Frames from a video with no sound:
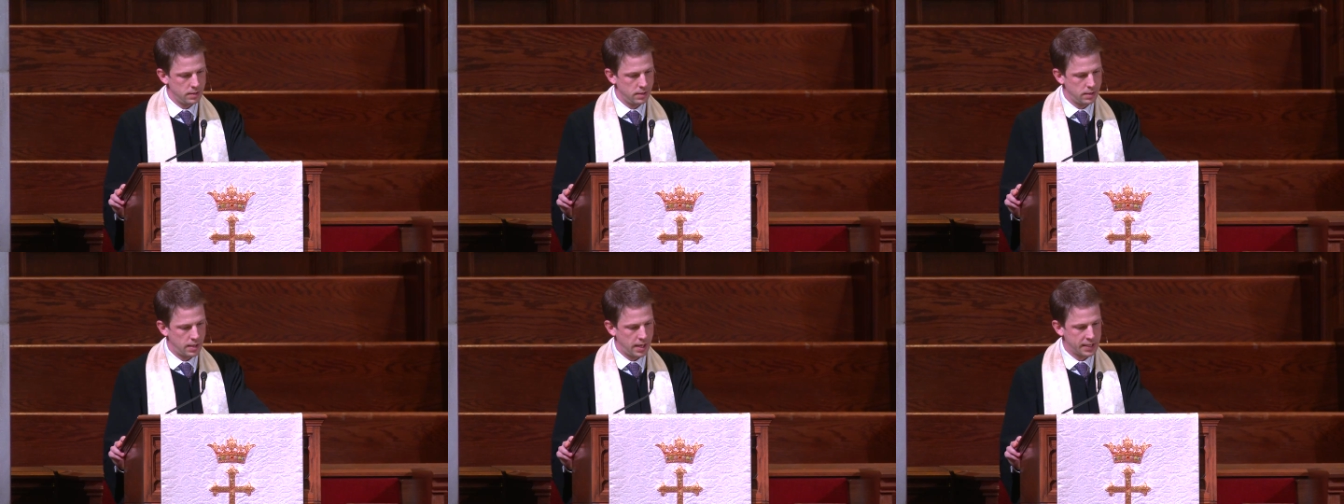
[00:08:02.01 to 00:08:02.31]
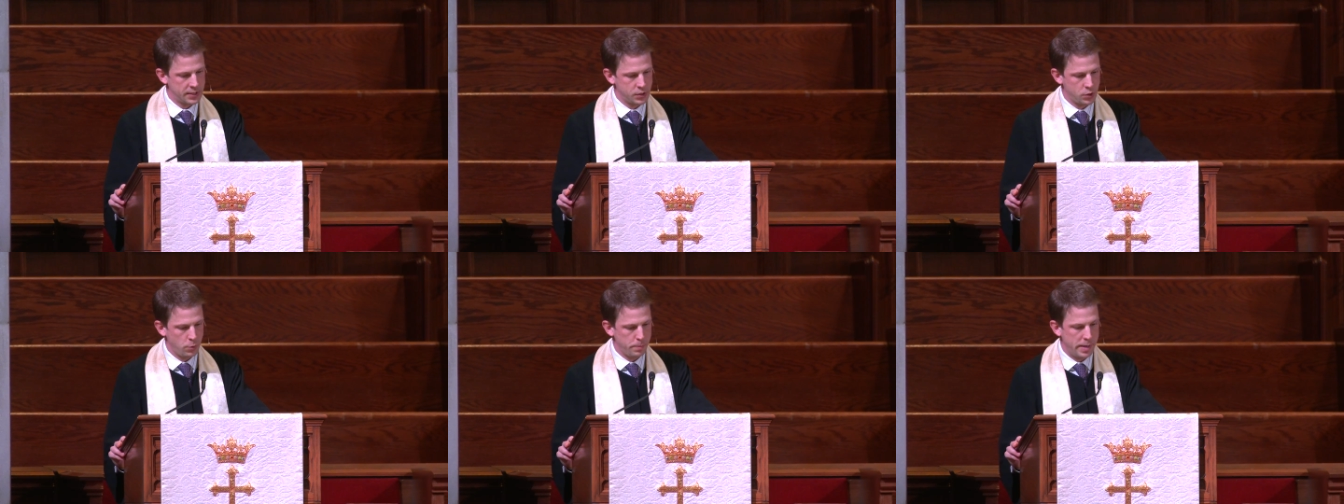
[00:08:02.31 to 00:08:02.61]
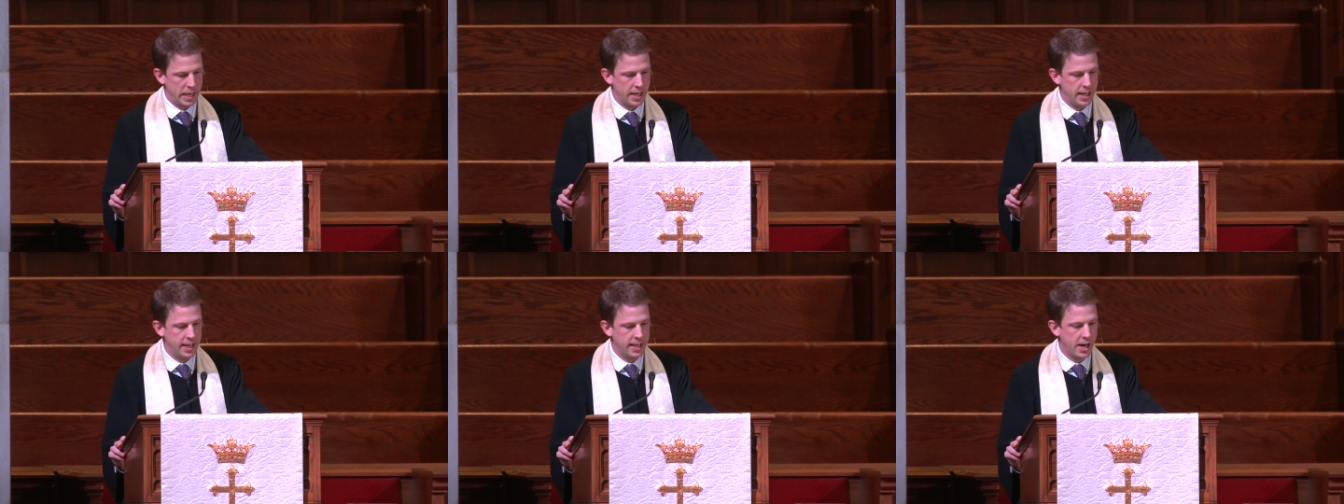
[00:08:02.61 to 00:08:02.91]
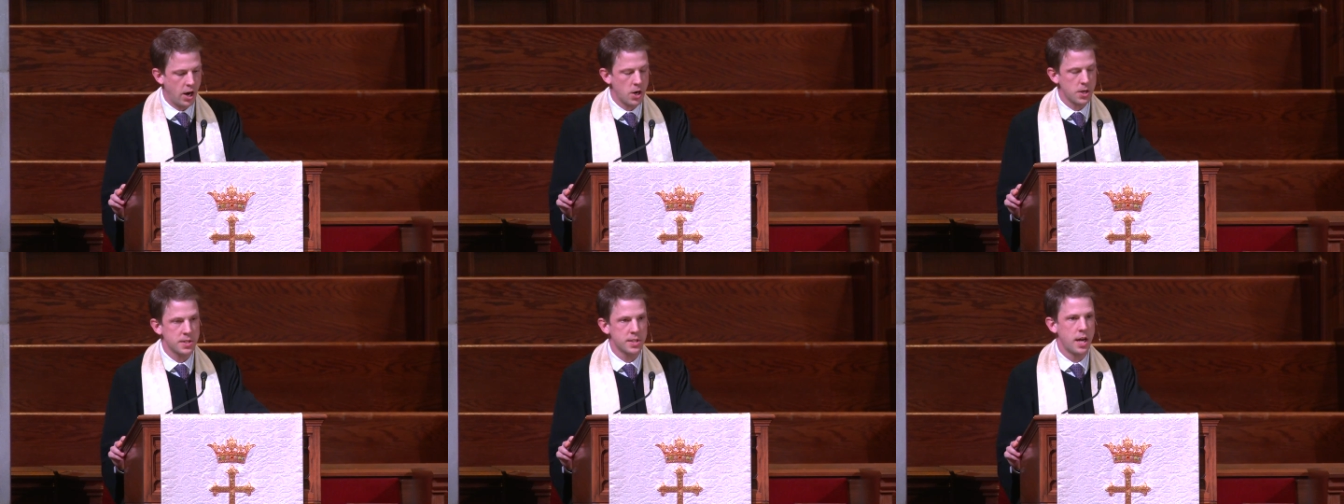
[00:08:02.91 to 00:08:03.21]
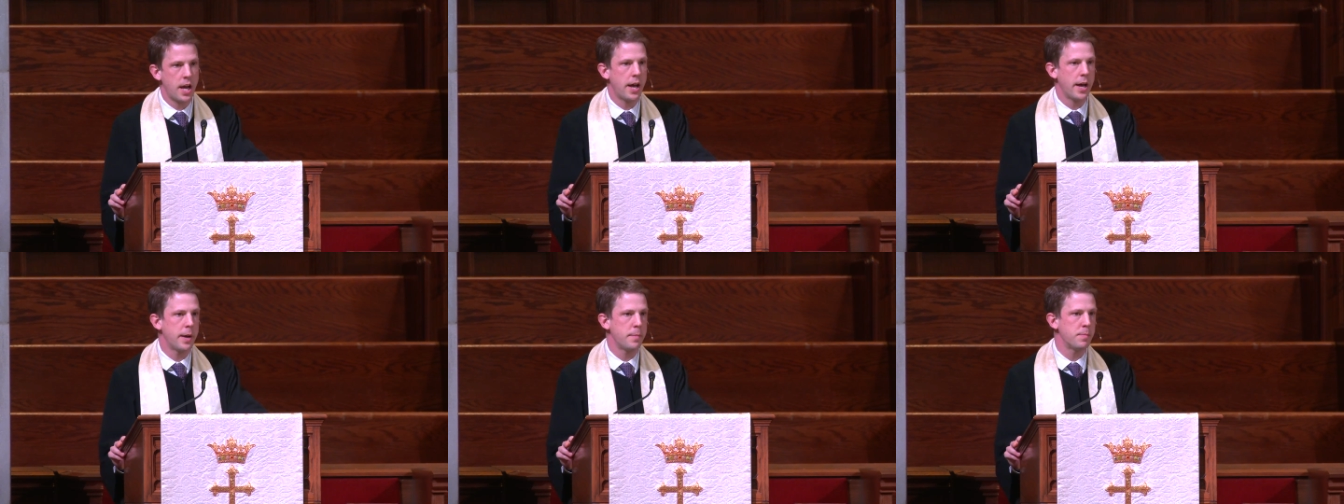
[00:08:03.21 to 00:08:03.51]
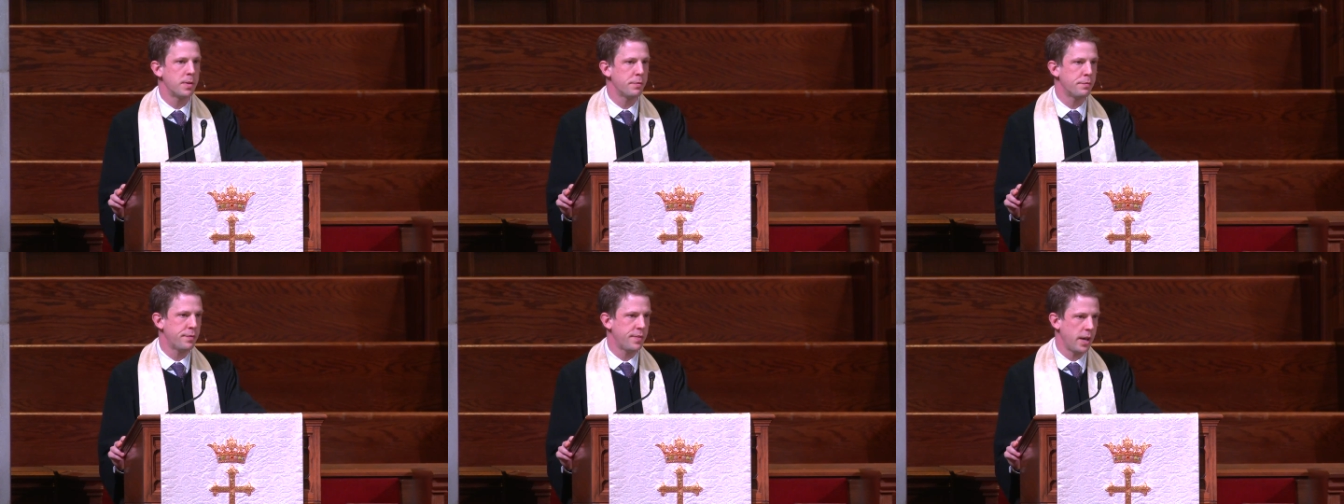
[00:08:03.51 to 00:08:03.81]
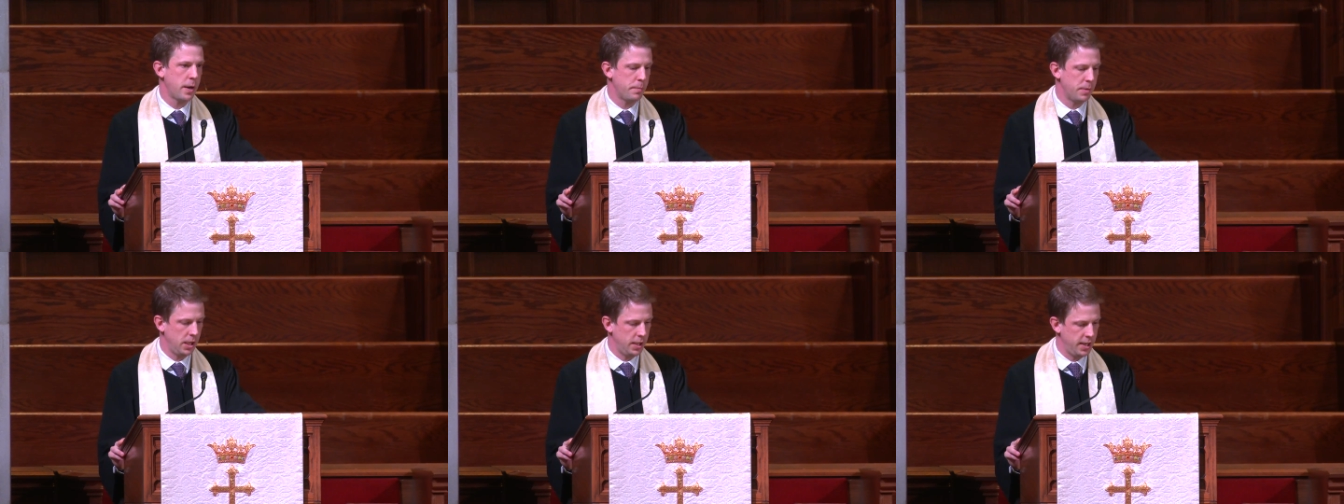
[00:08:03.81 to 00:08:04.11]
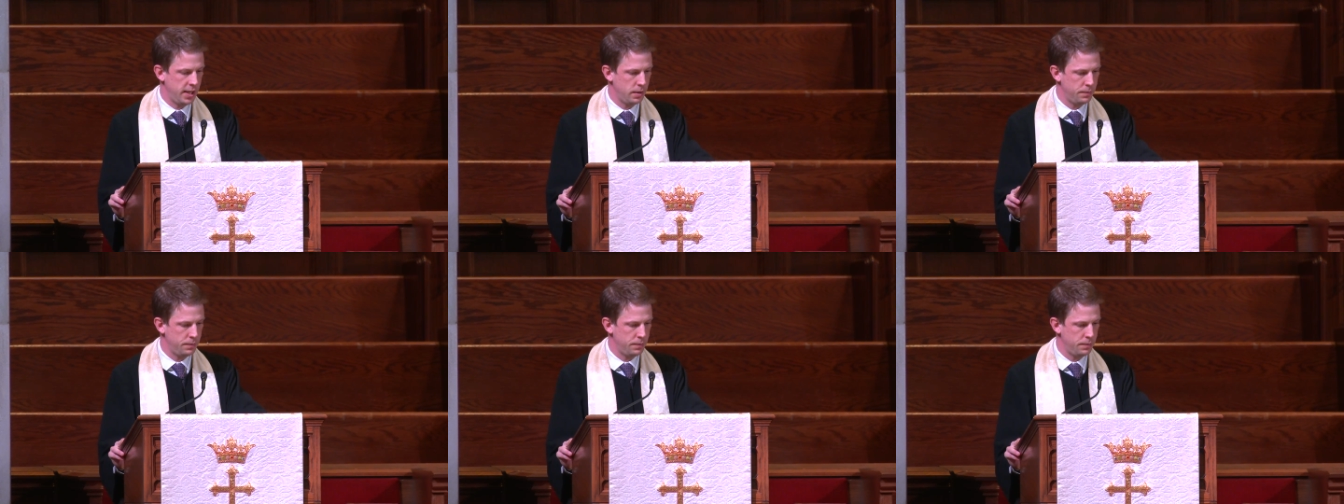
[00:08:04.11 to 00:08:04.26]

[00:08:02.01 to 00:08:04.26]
Like so many in our time, the family